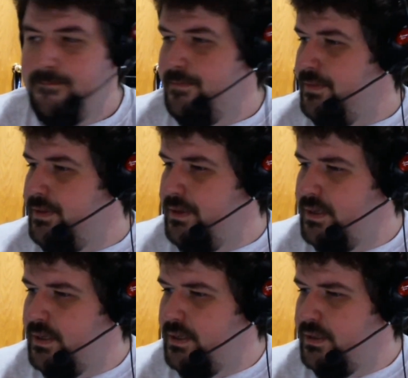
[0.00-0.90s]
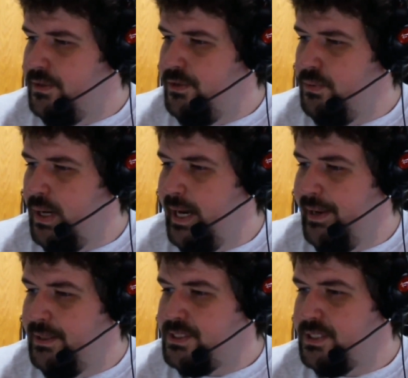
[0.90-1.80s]
The new
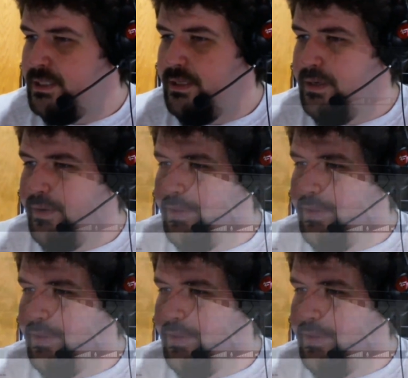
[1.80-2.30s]
hotness on the internet.